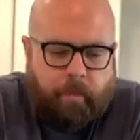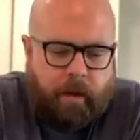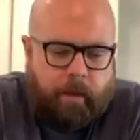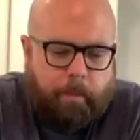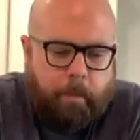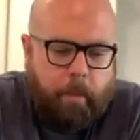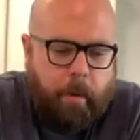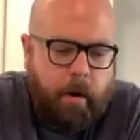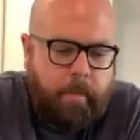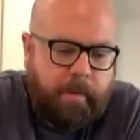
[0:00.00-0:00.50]

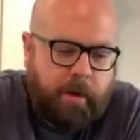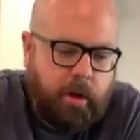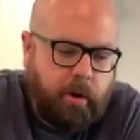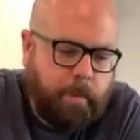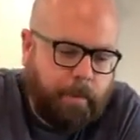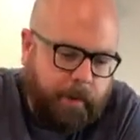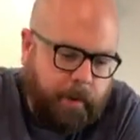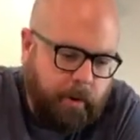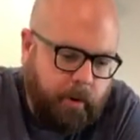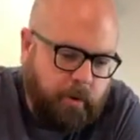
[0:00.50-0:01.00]
barbecue
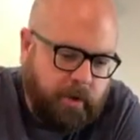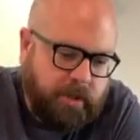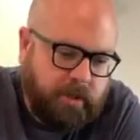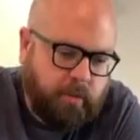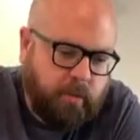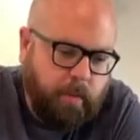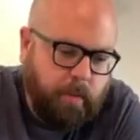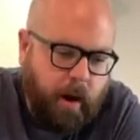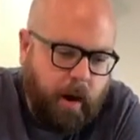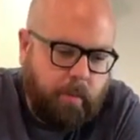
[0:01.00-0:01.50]
purists
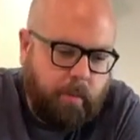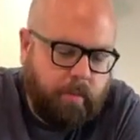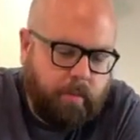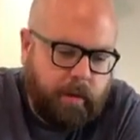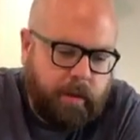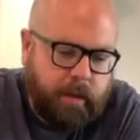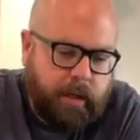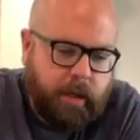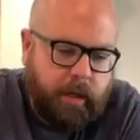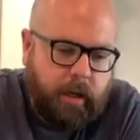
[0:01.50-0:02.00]
will
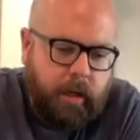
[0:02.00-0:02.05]
probably